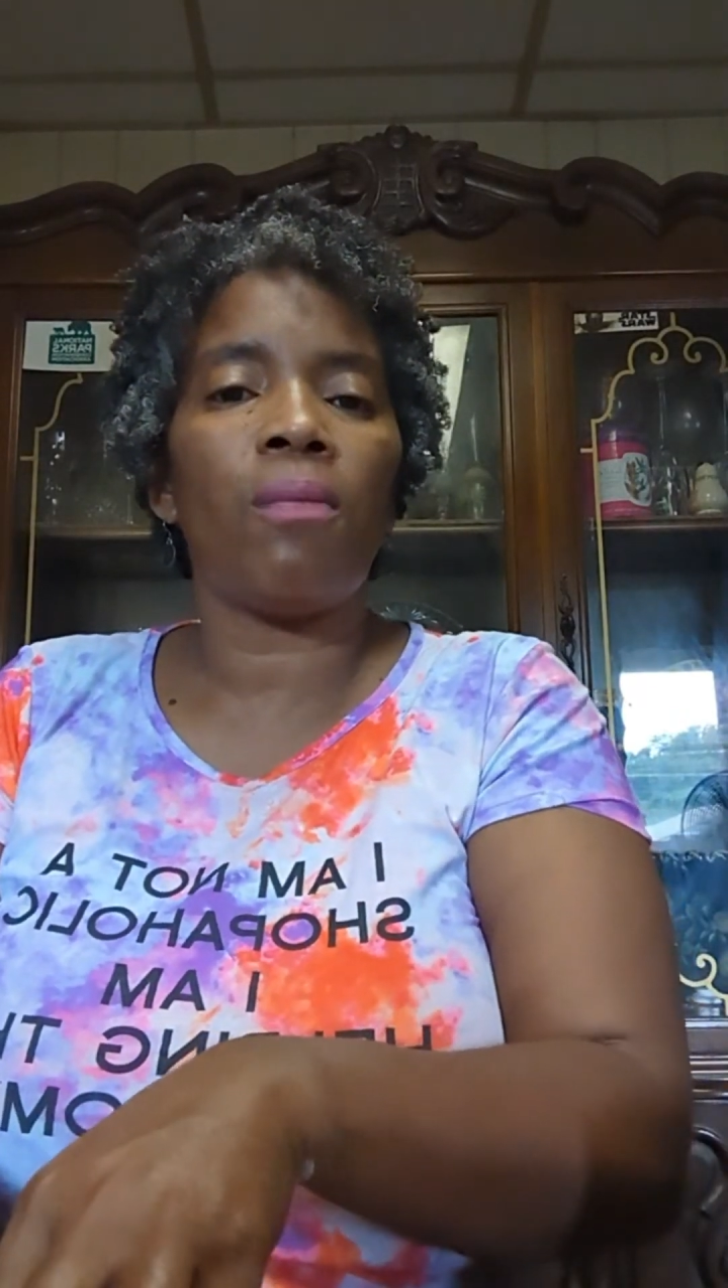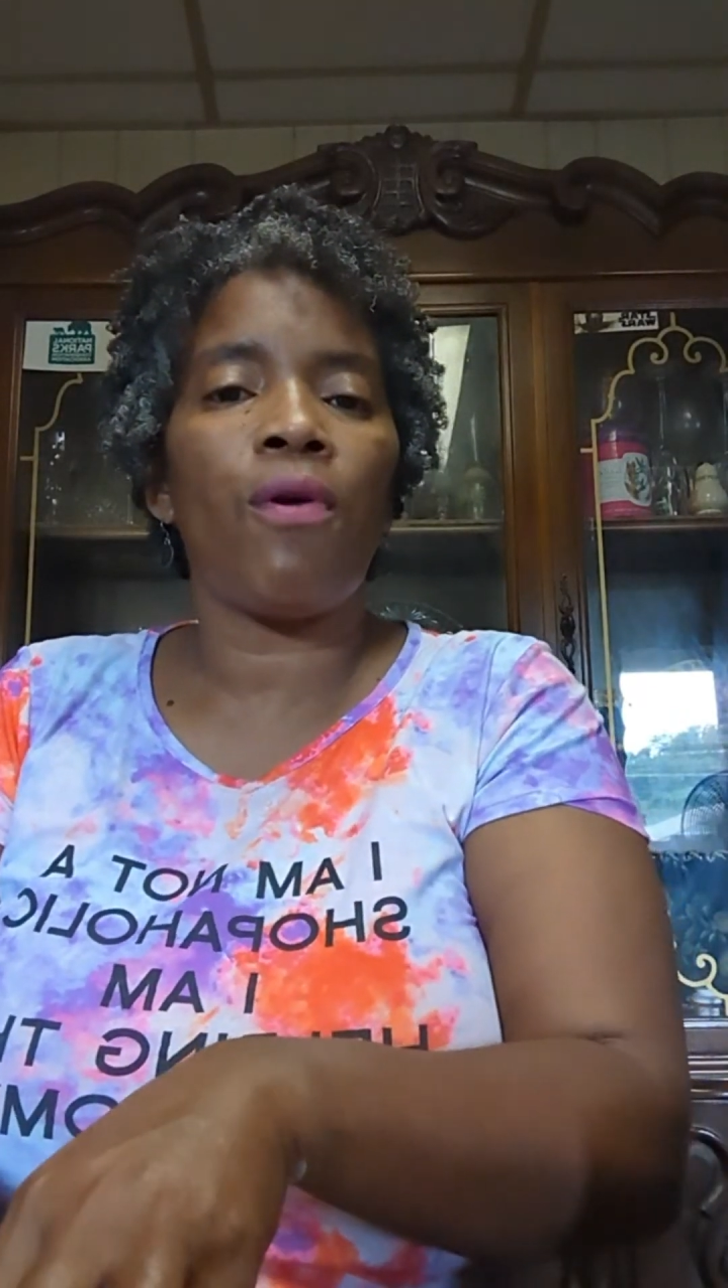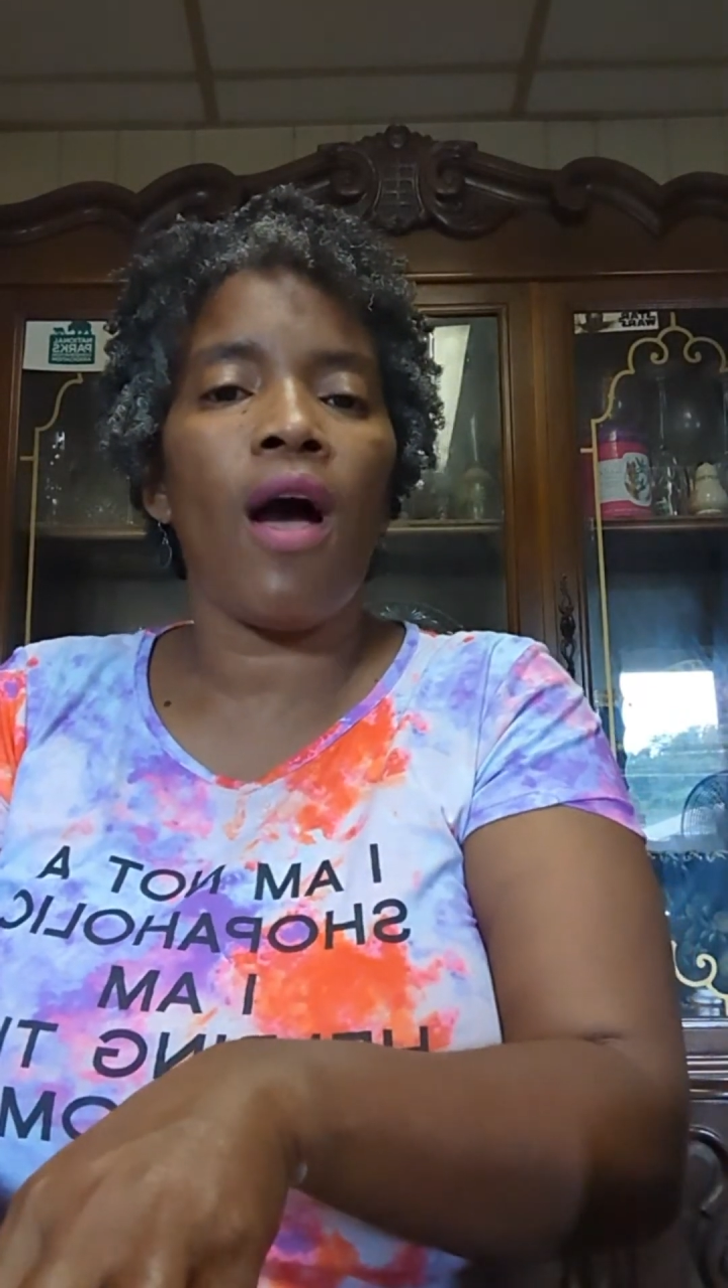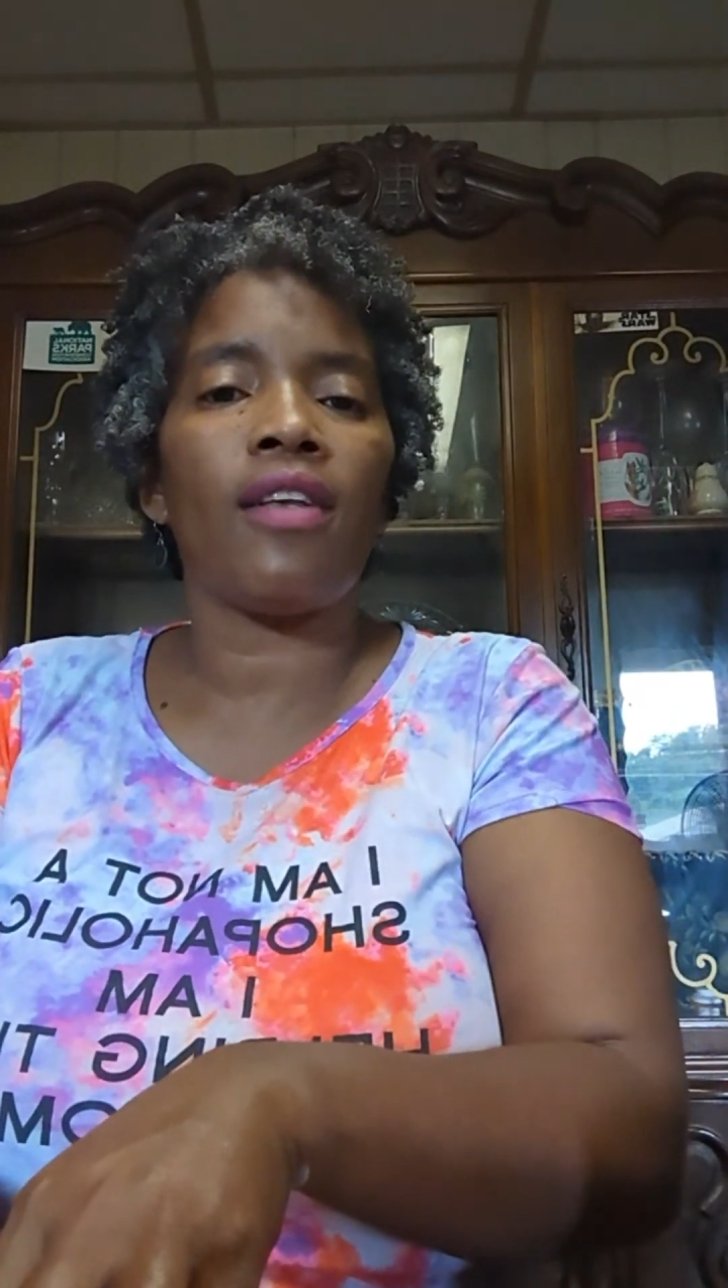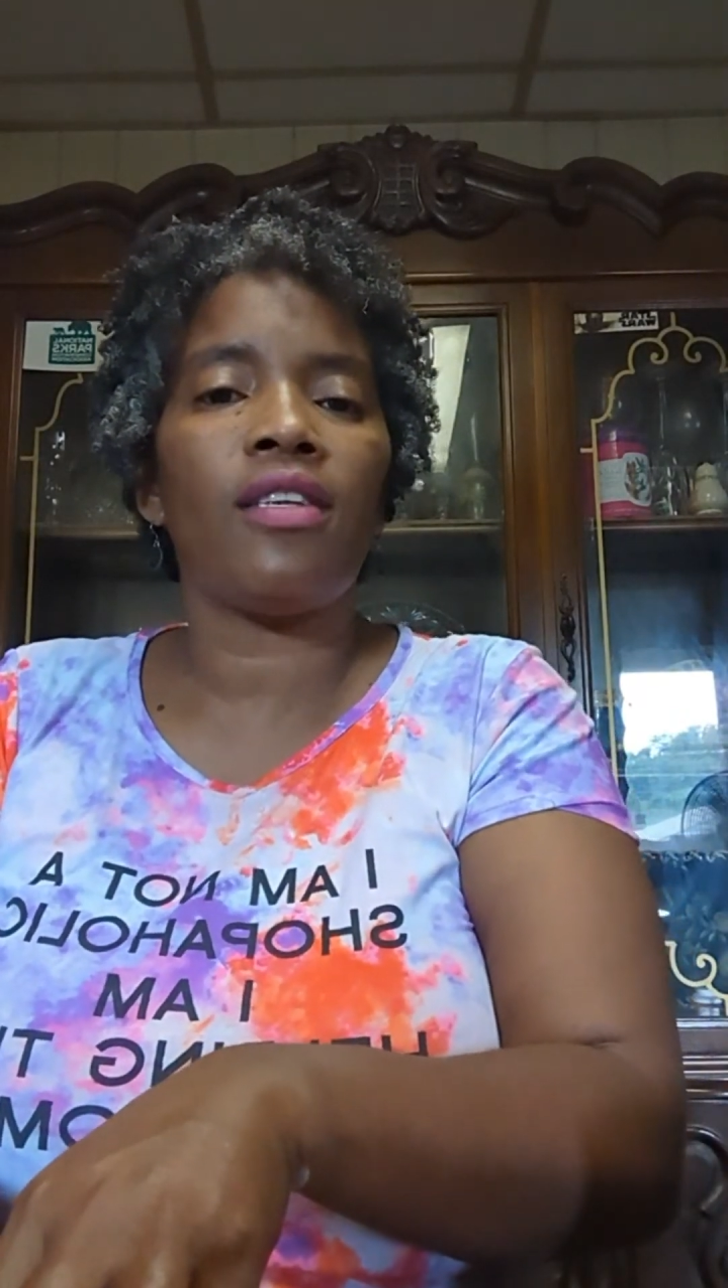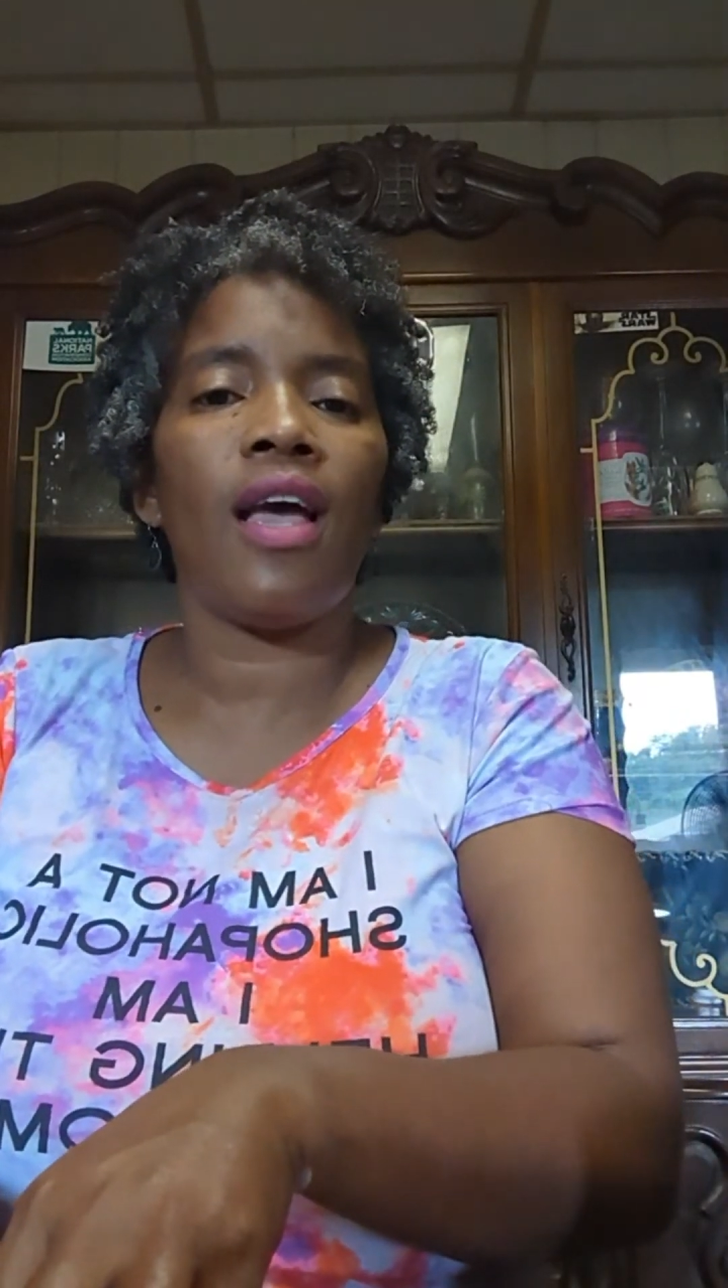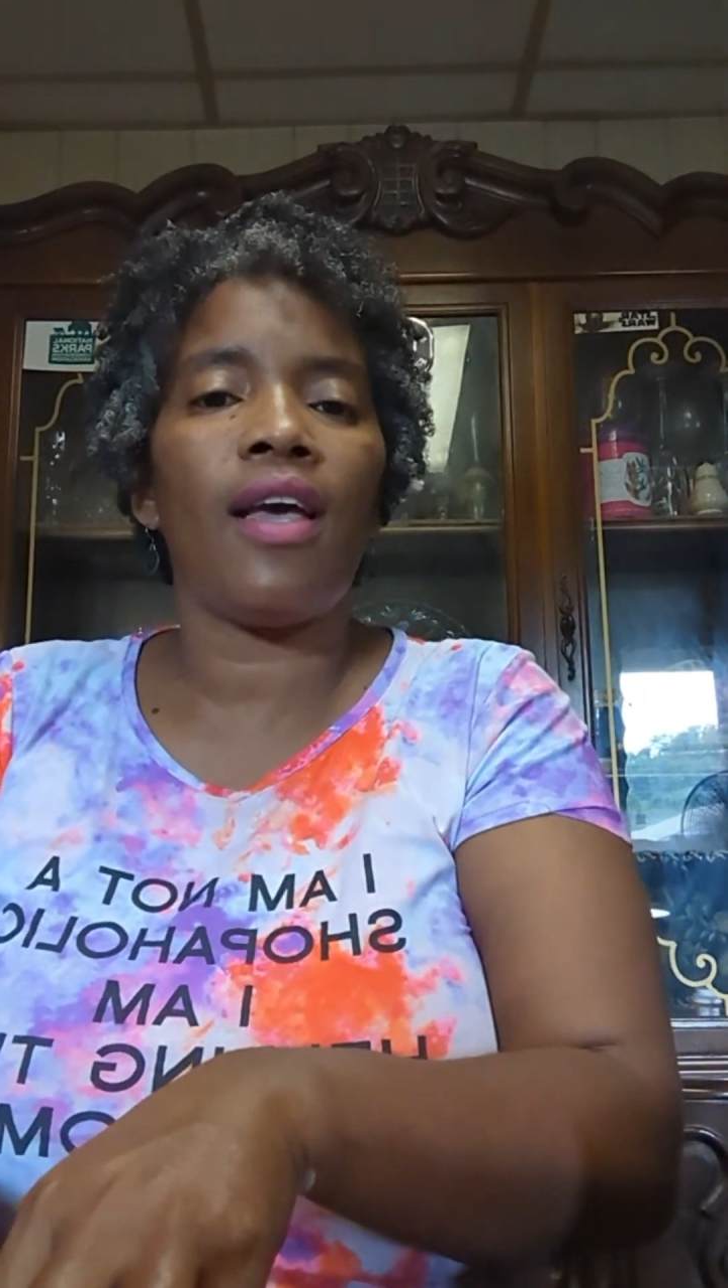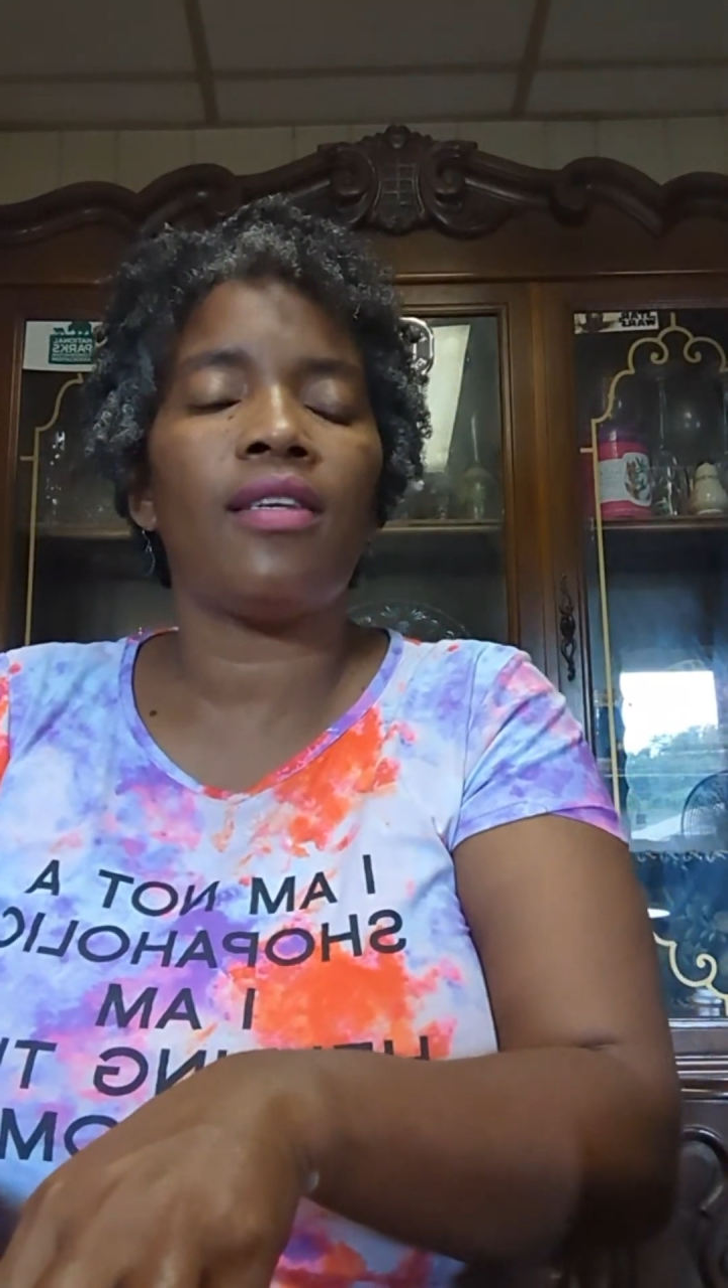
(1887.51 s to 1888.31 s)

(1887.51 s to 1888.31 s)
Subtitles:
process